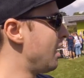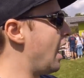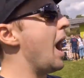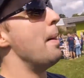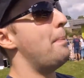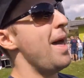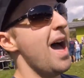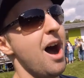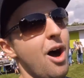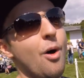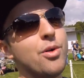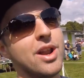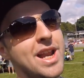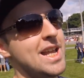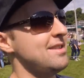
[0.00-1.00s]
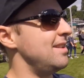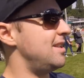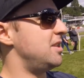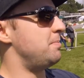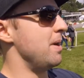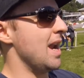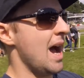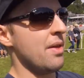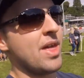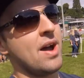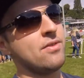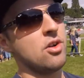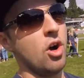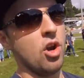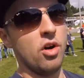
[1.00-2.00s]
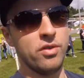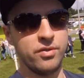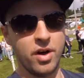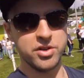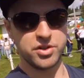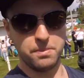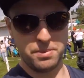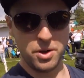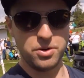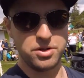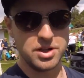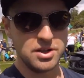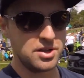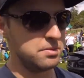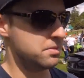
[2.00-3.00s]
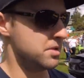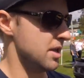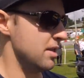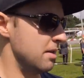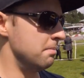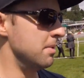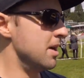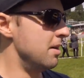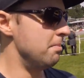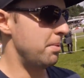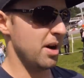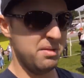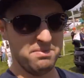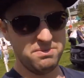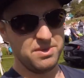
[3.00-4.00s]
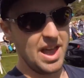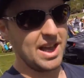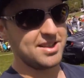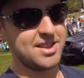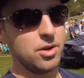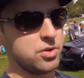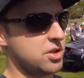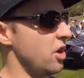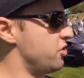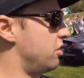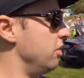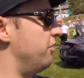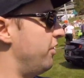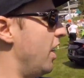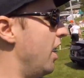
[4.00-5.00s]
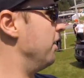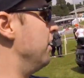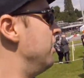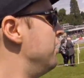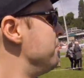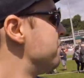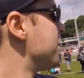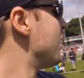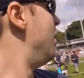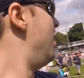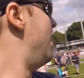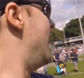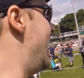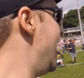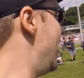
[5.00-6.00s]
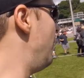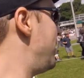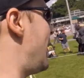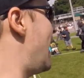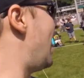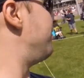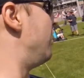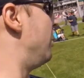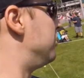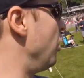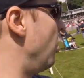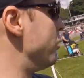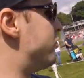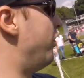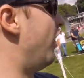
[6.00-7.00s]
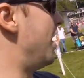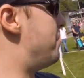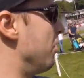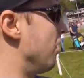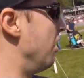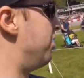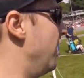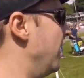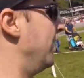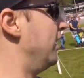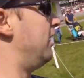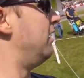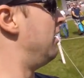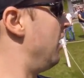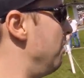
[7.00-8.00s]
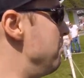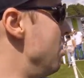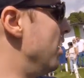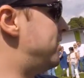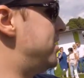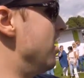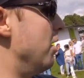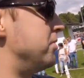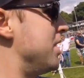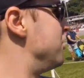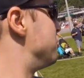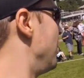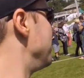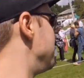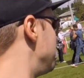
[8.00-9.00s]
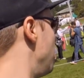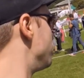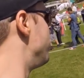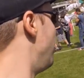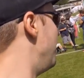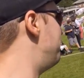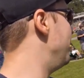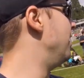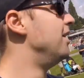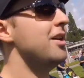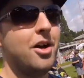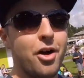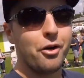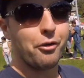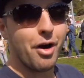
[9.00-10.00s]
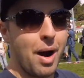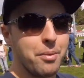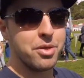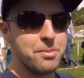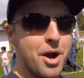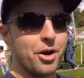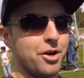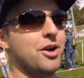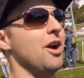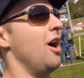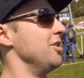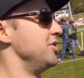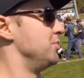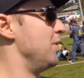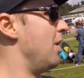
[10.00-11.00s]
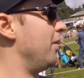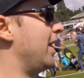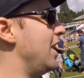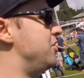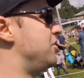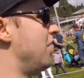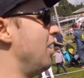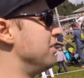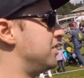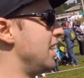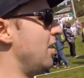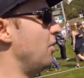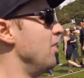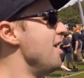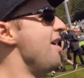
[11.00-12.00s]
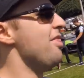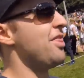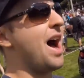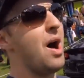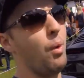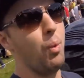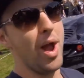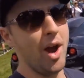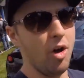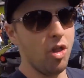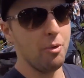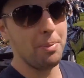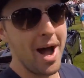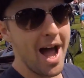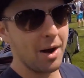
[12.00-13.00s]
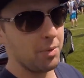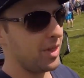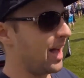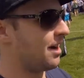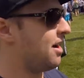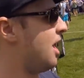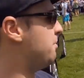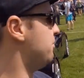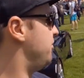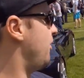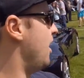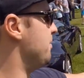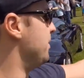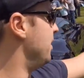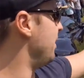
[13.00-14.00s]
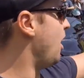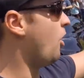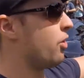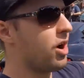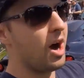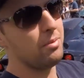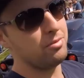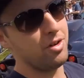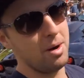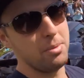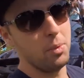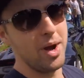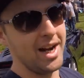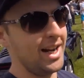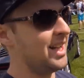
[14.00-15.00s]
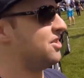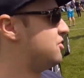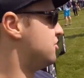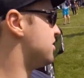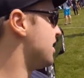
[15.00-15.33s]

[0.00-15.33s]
A bit old and easy to spin out. They haven't got a lot of advanced computer systems in them, but they're still such good fun. Here we have a Dodge Viper, I think. I'm 99% sure that's a Dodge Viper. Crap with American cars as well, in case you can't tell. That wing on the back with that carbon fibre, a whole carbon fibre wing, is just